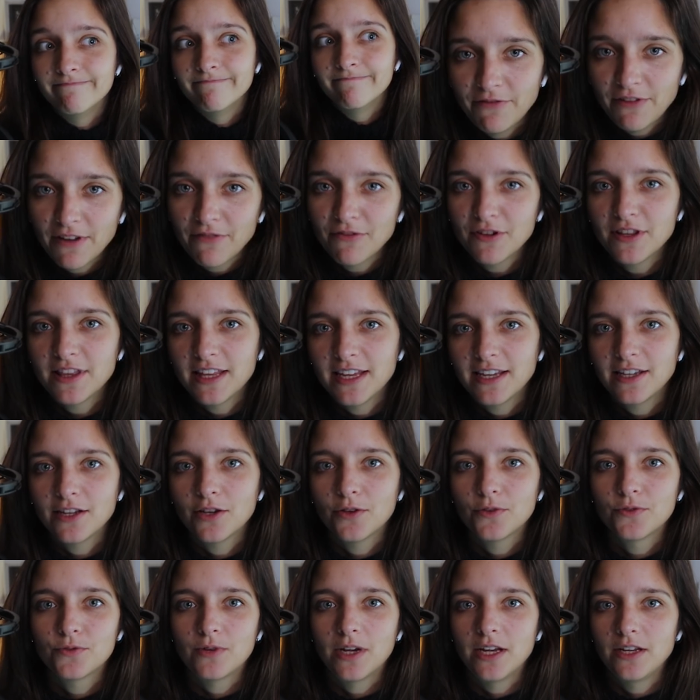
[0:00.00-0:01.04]
If everything
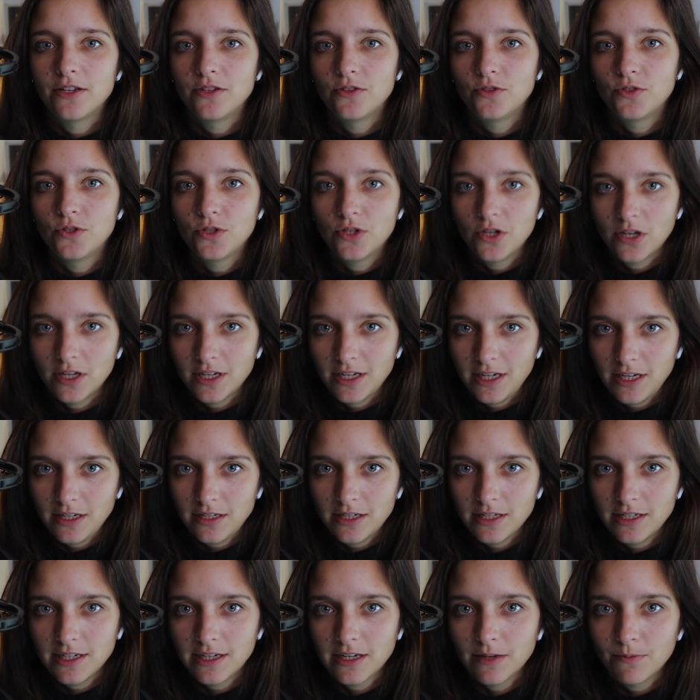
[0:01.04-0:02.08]
goes right, you do not need
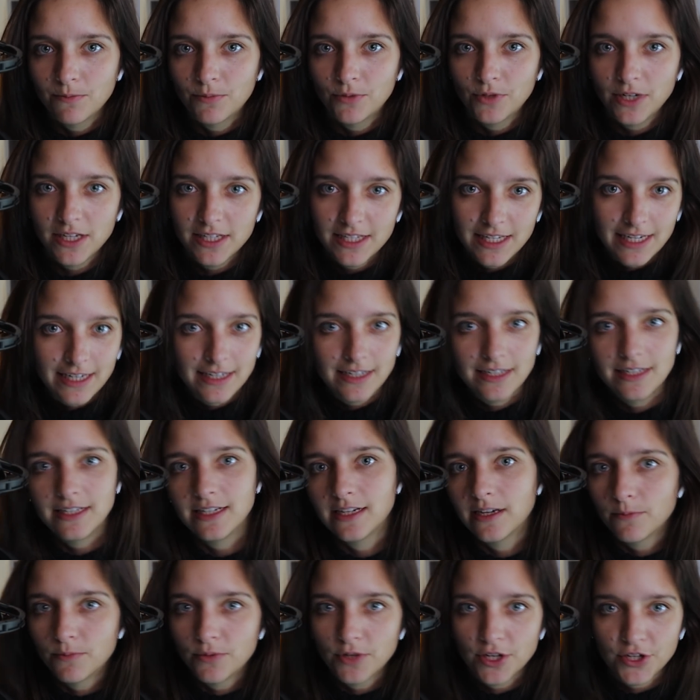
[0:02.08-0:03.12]
to decompress in a
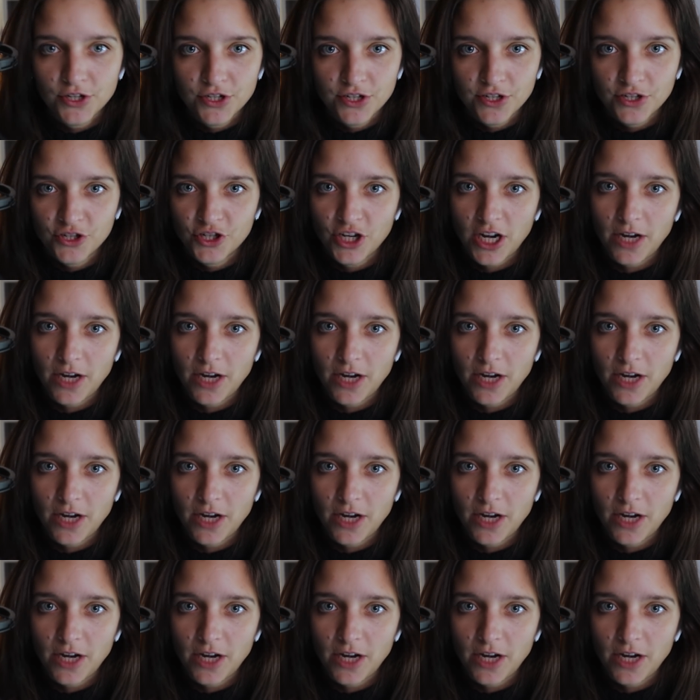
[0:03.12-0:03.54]
decompression